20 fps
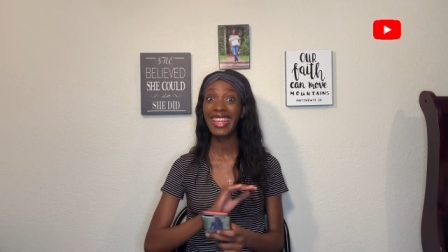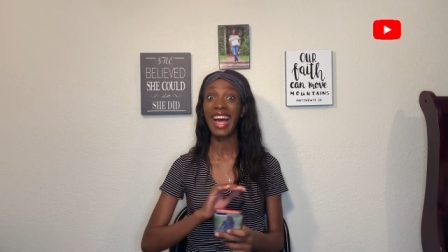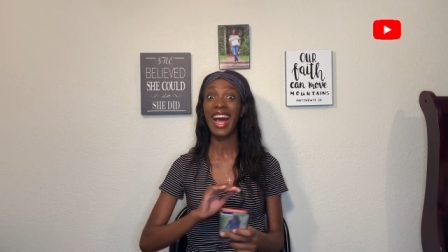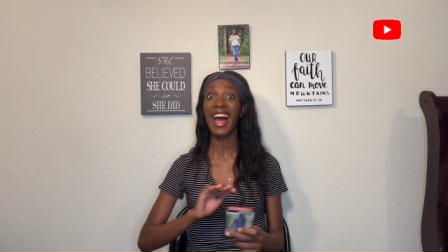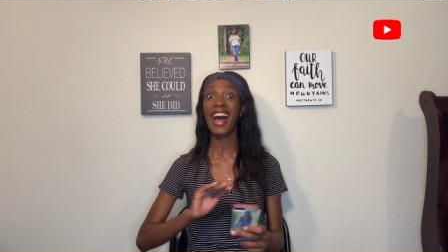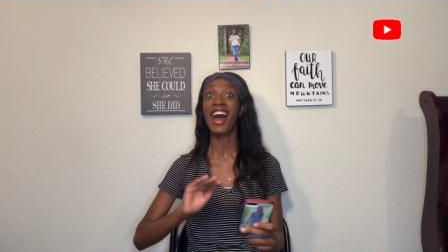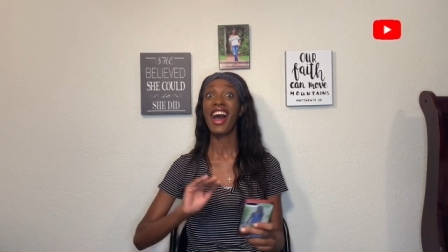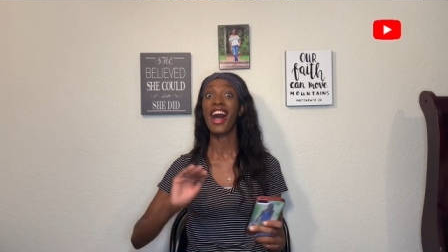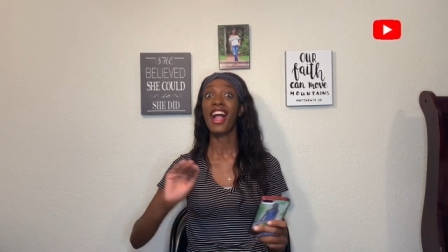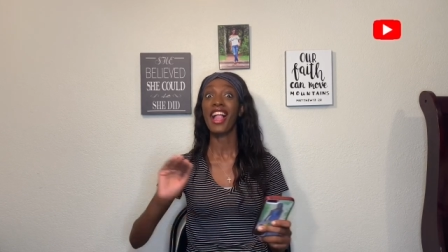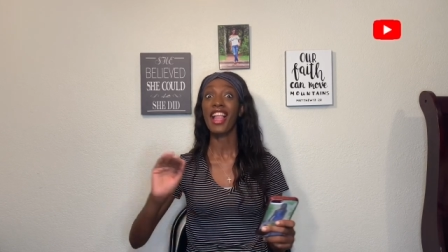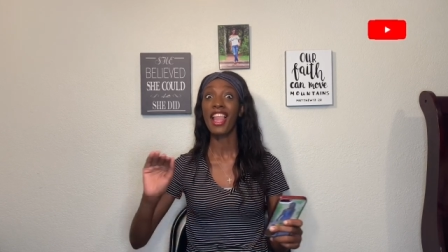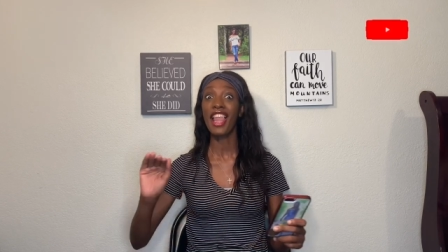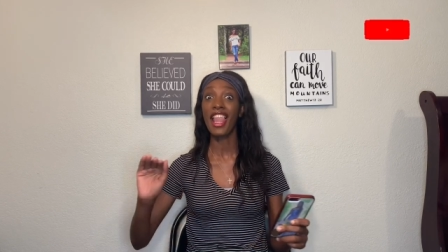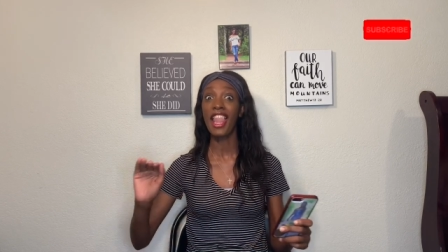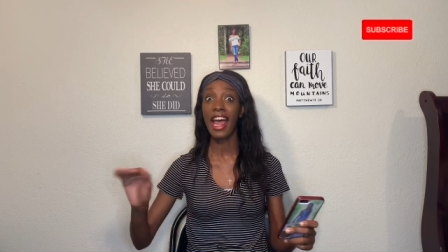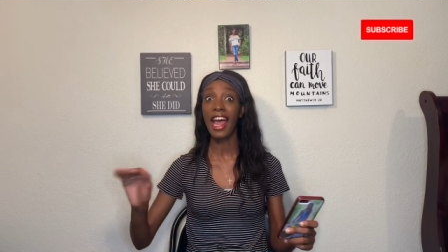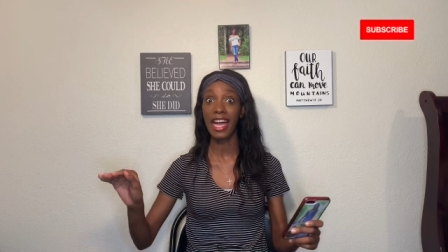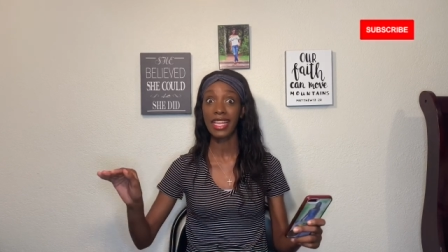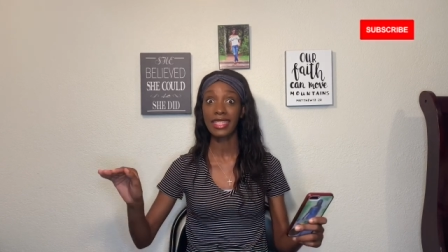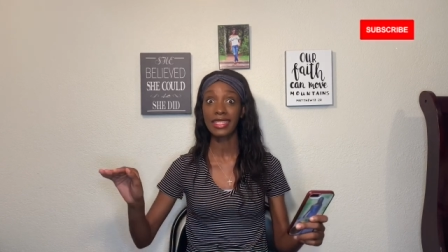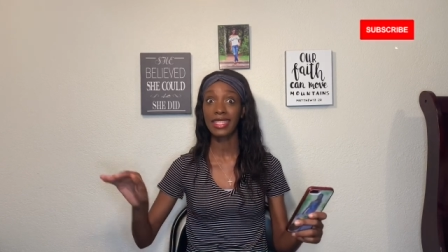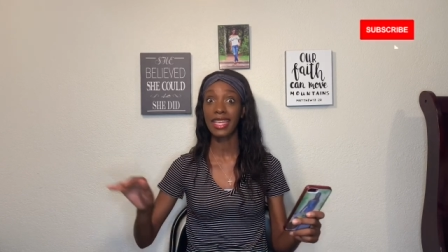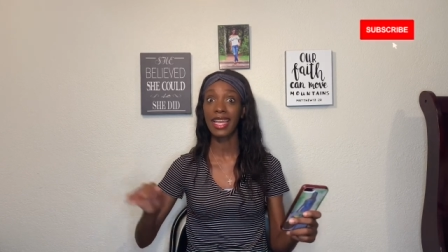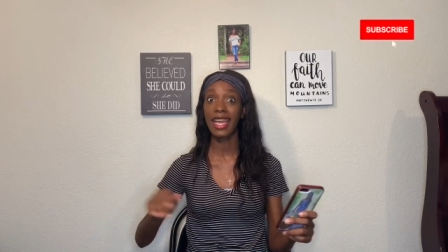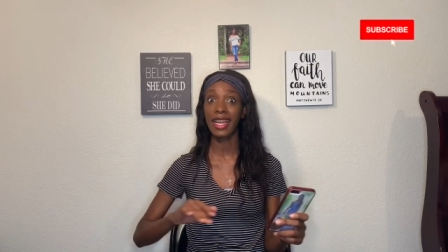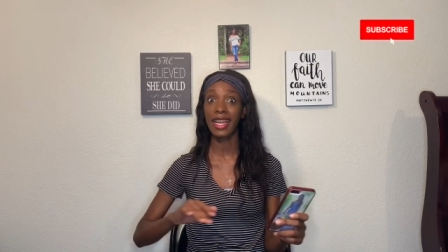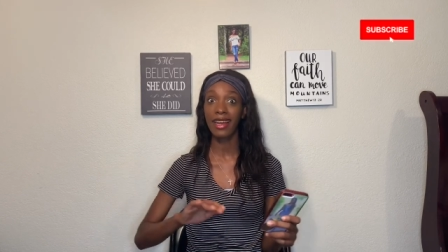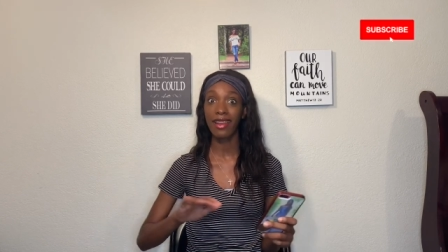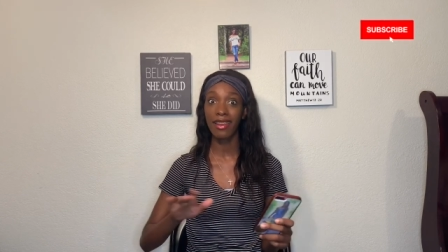a lot. Like
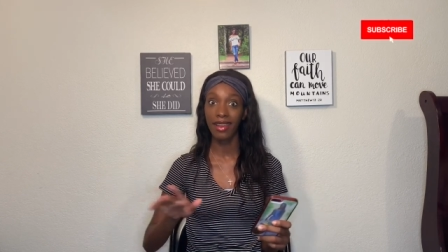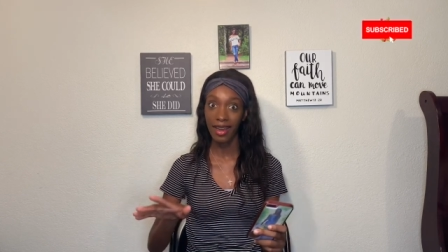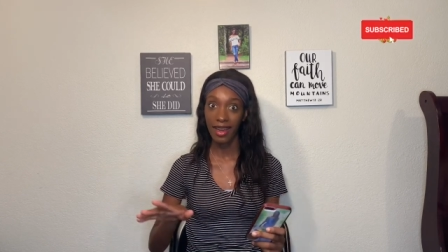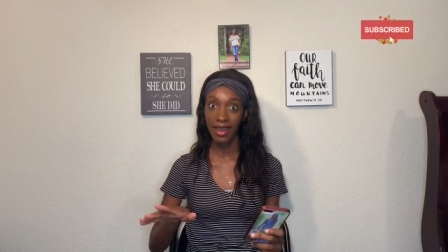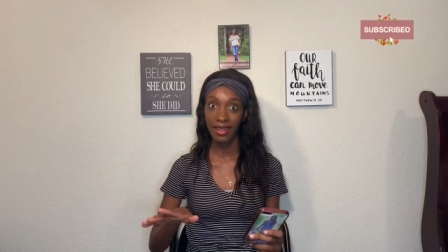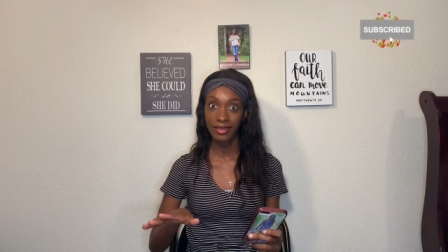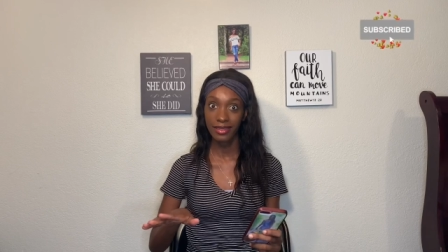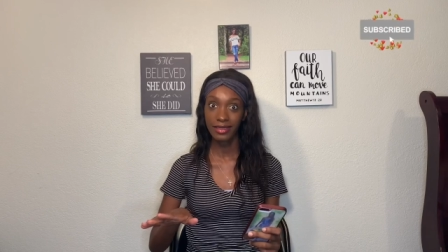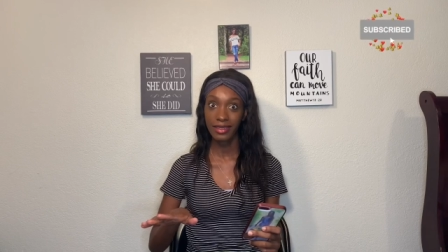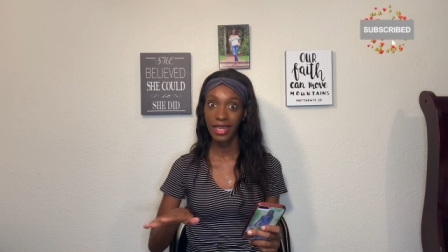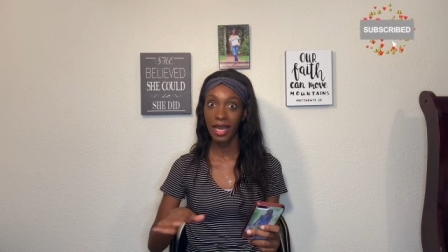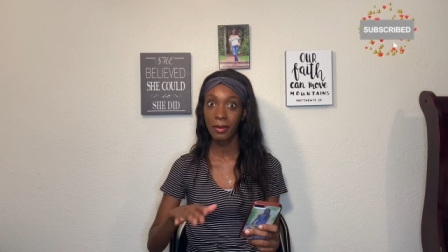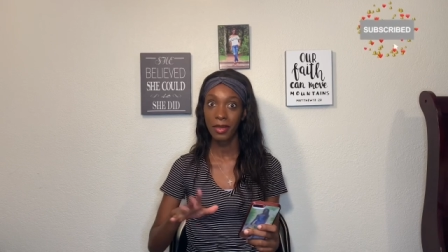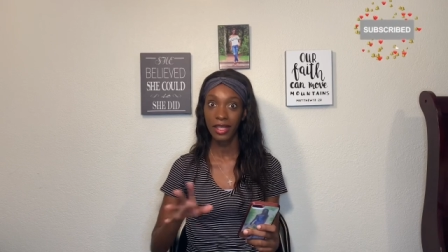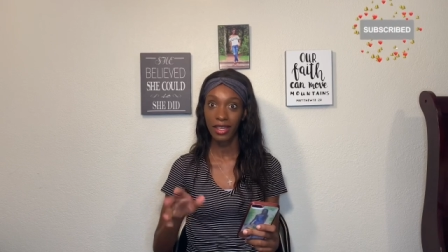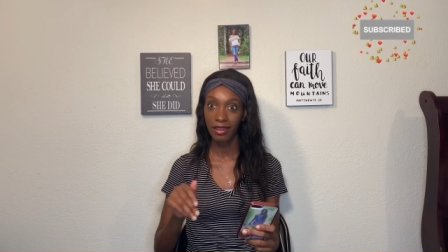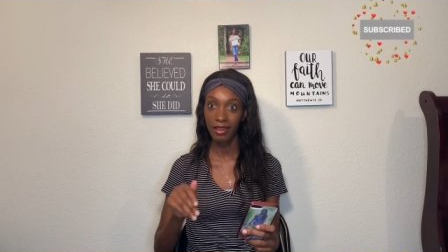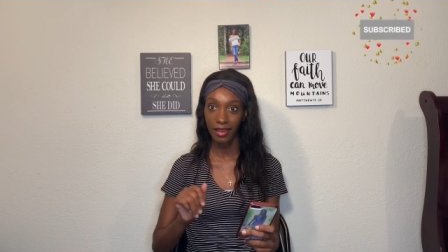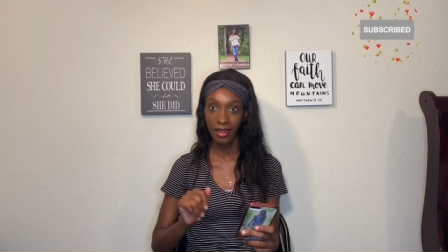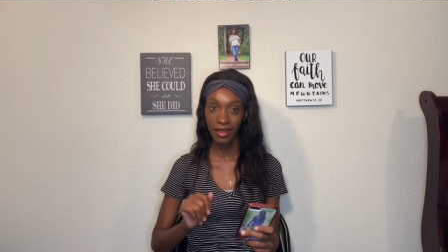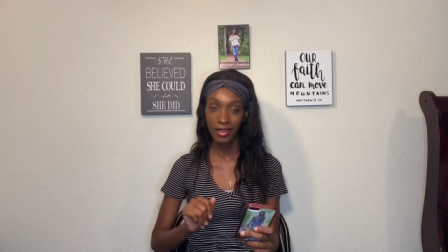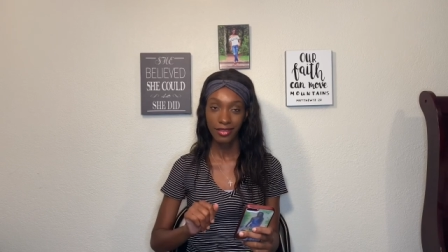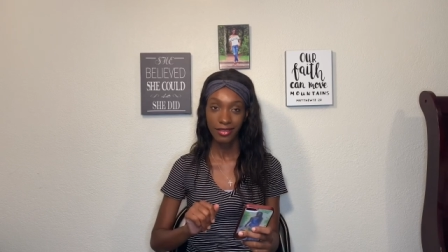a lot. I mean a lot.